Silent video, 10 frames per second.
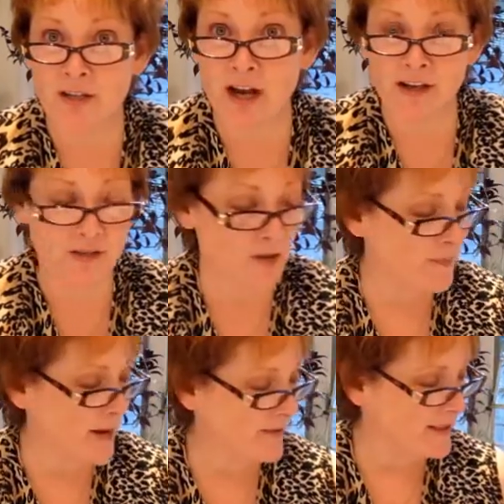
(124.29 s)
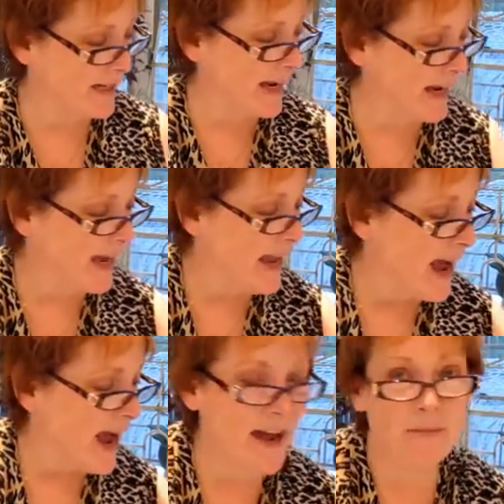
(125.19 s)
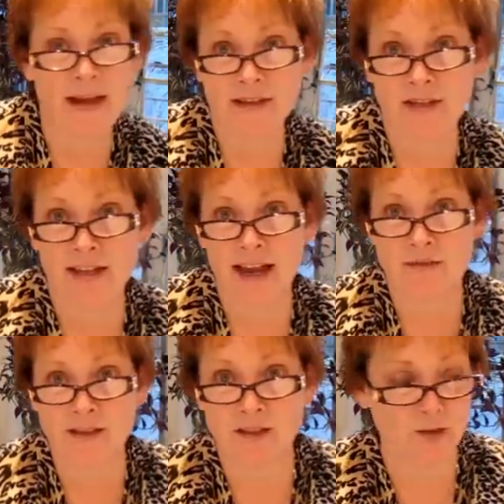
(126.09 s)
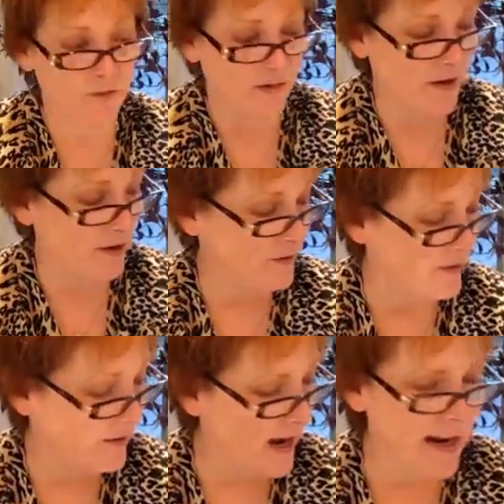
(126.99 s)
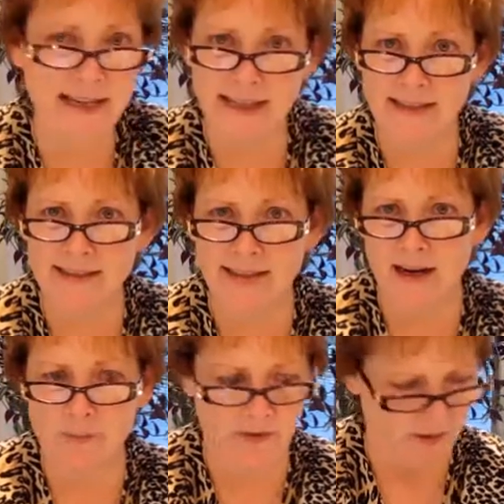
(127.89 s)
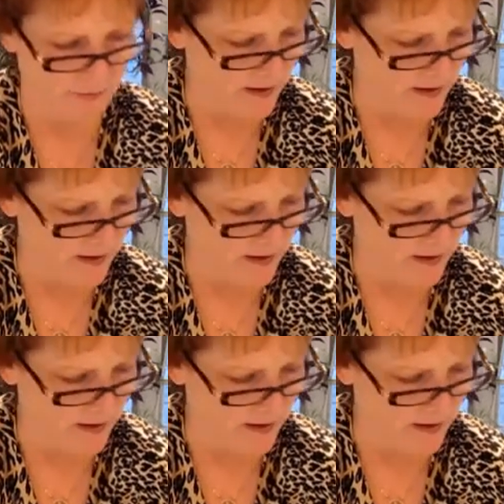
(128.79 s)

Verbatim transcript: talk to you about today. Um, I actually have these too far over. I didn't get set up very well